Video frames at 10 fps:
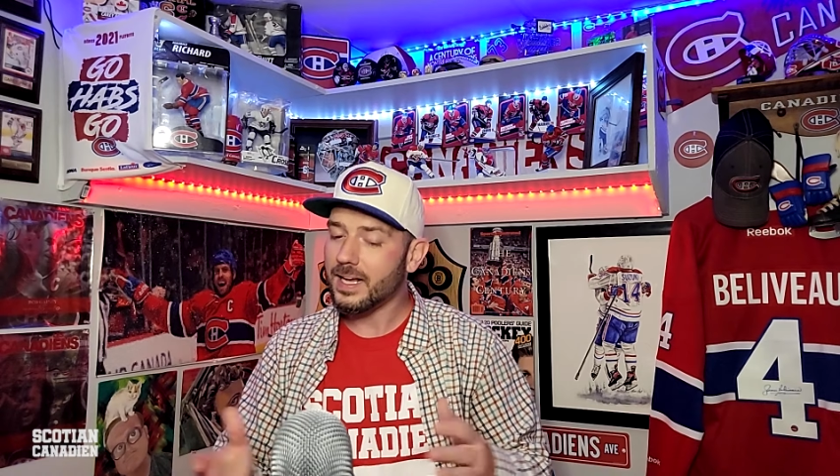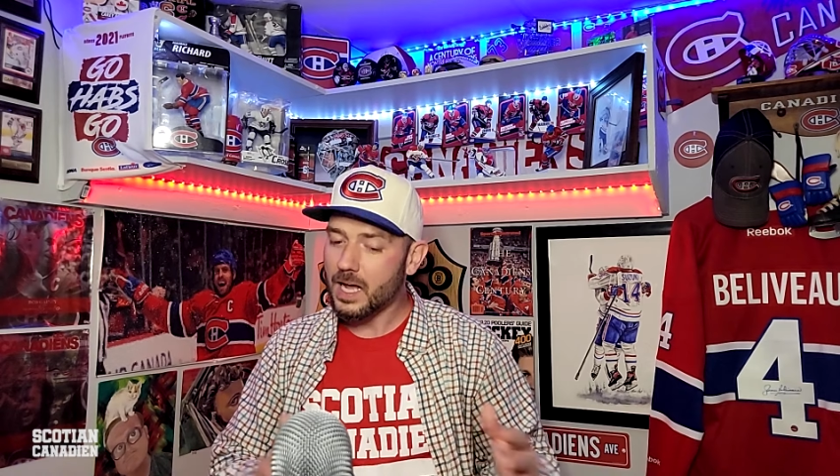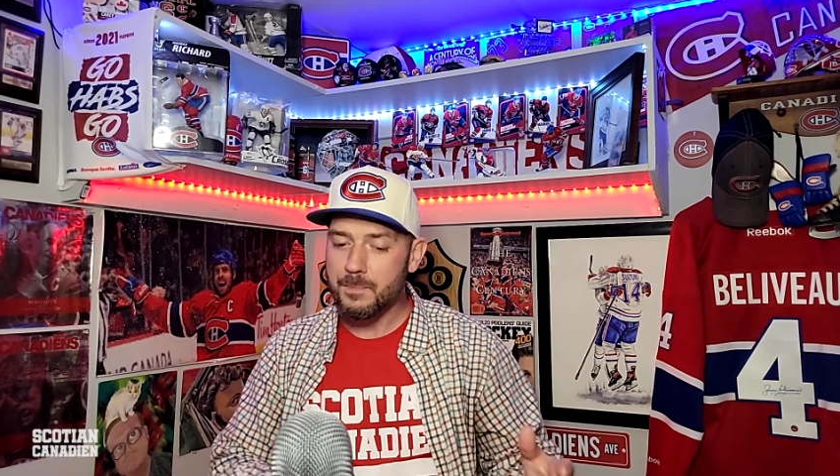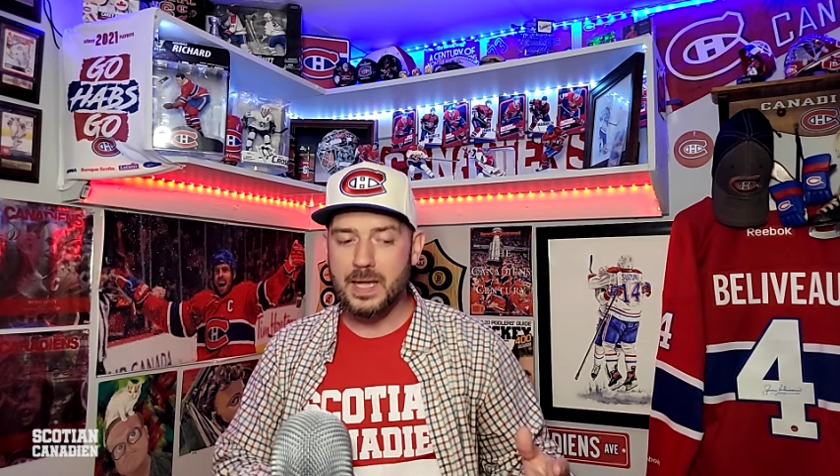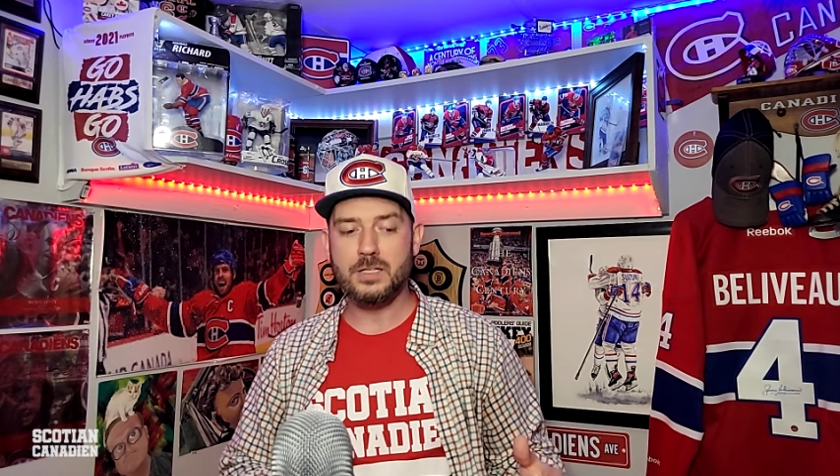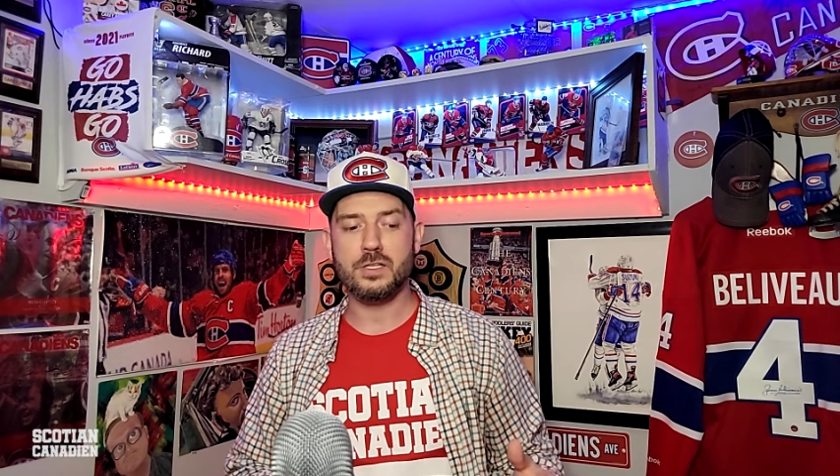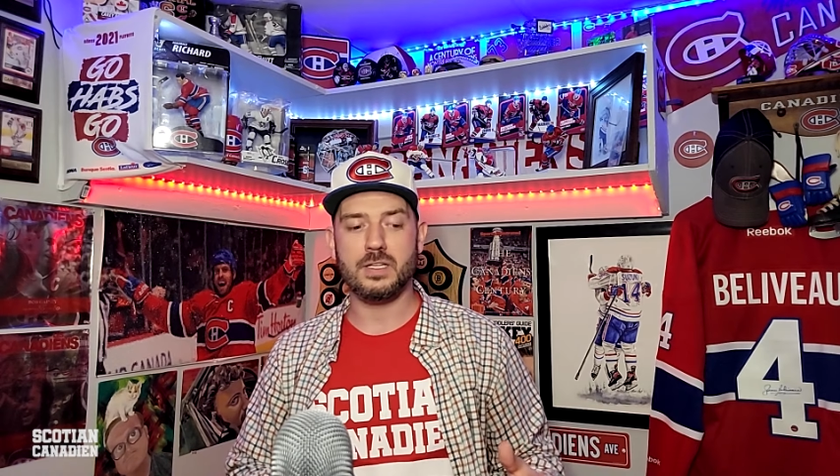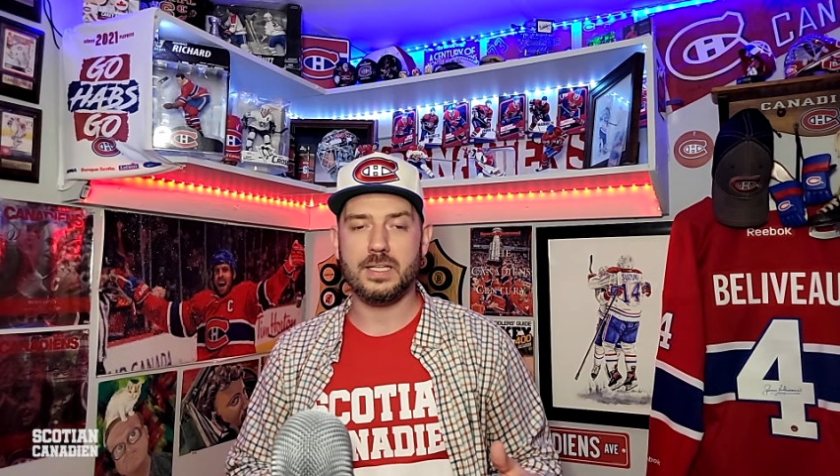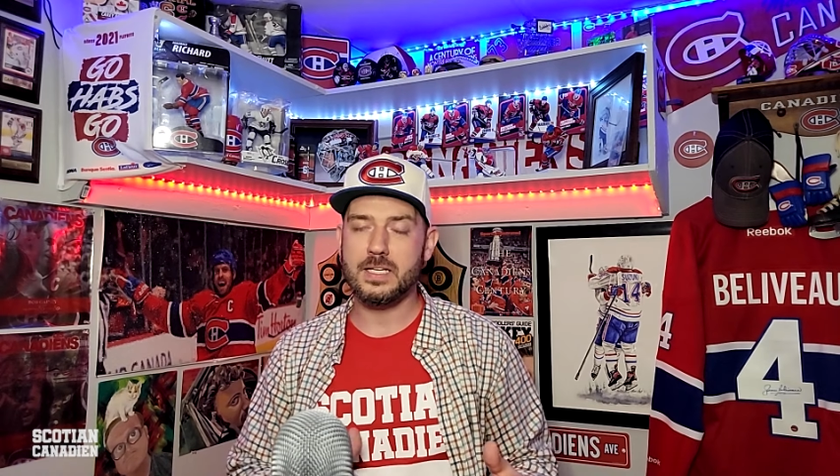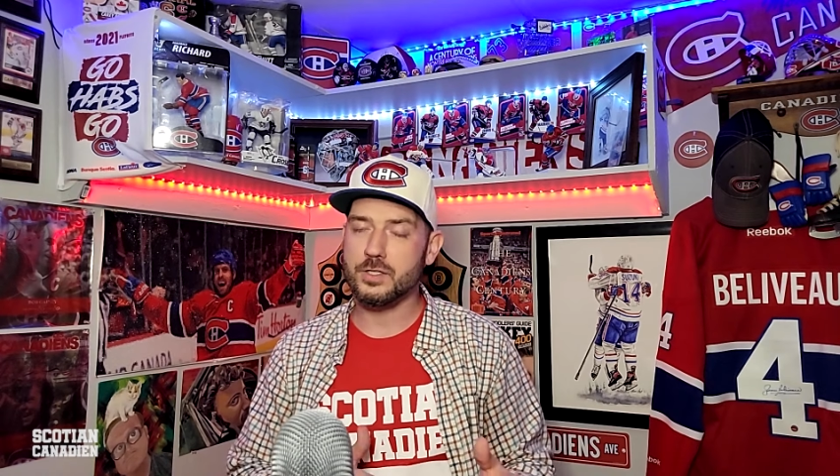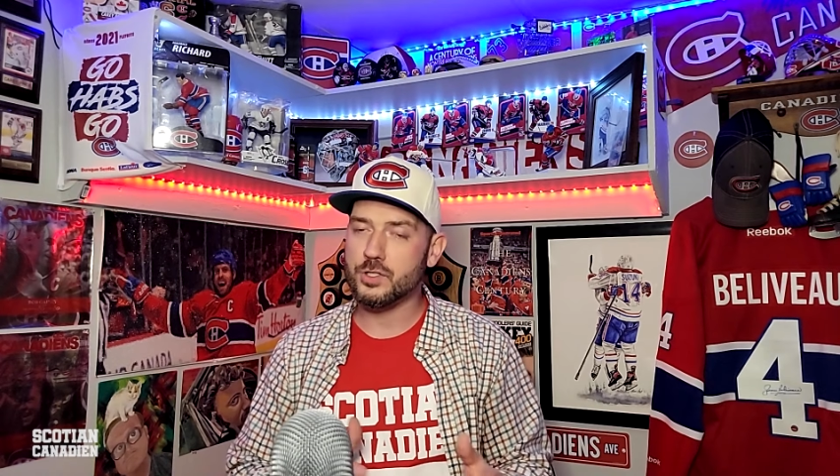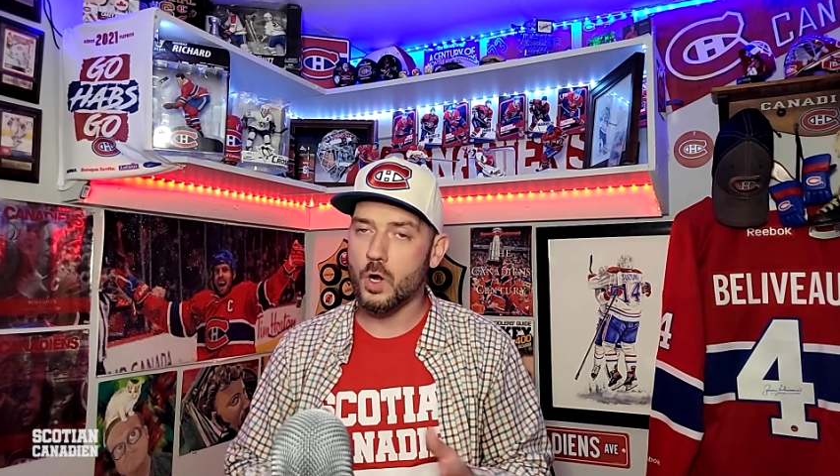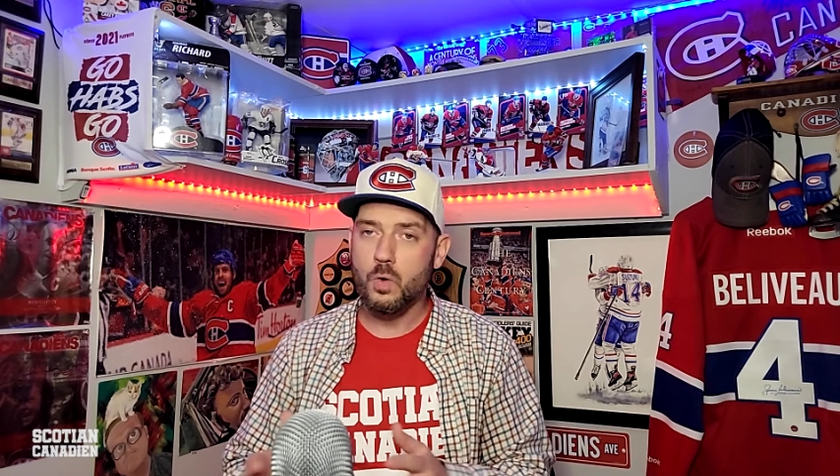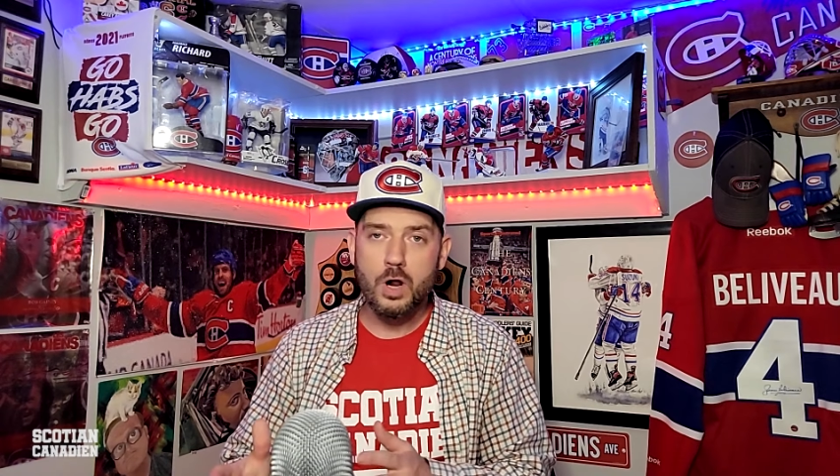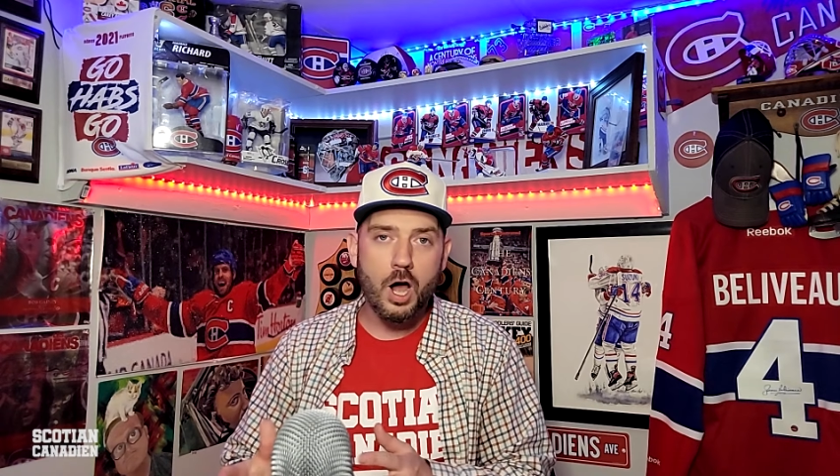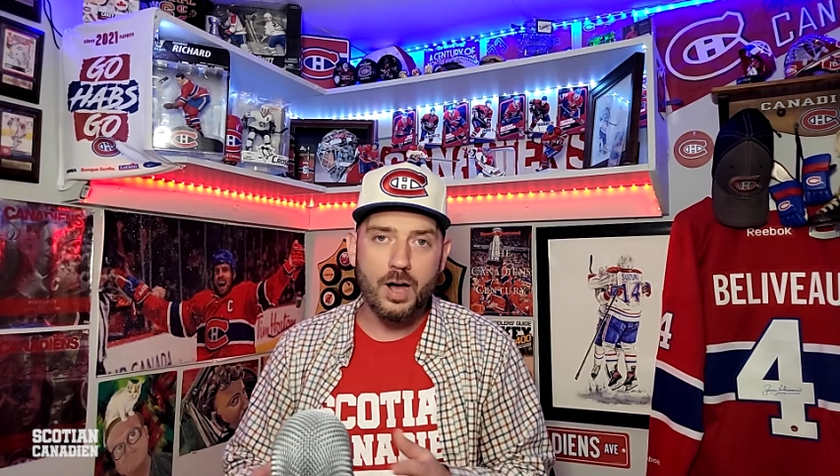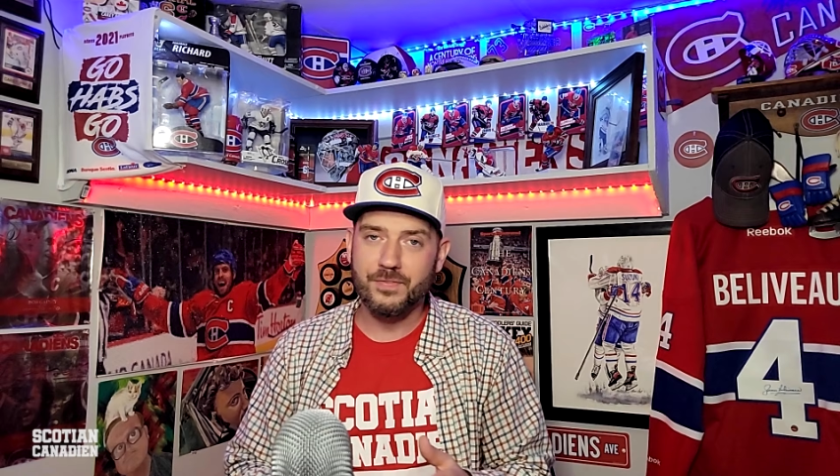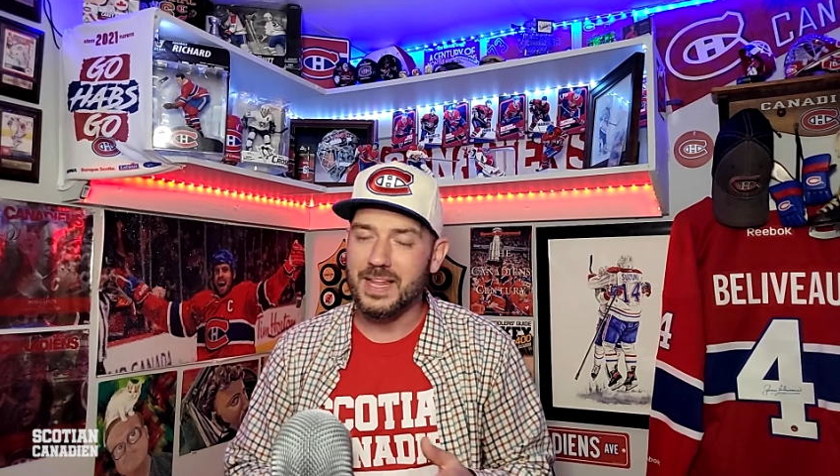like I mentioned, he showed off